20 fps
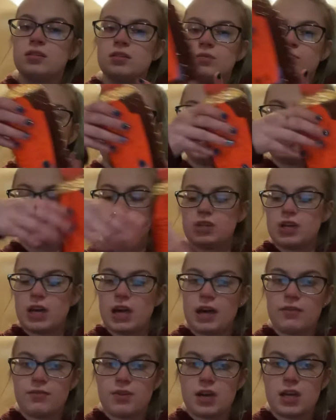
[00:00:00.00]
which I
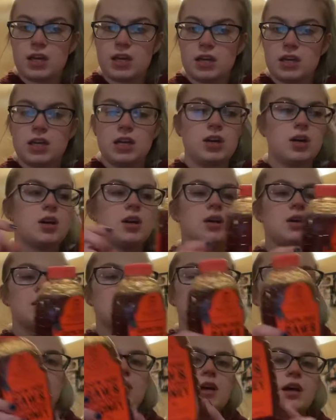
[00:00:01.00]
have right here.
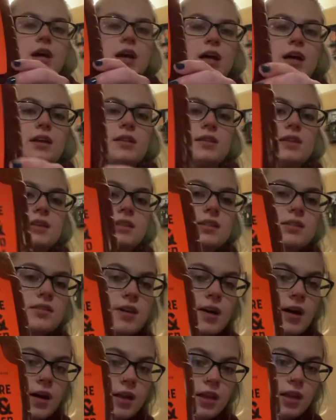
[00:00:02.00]
And this is the
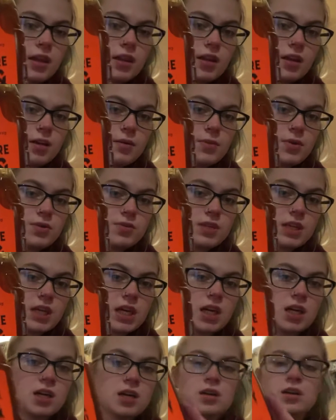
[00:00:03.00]
honey that I'm
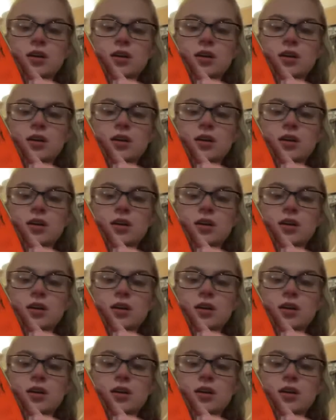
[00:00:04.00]
using.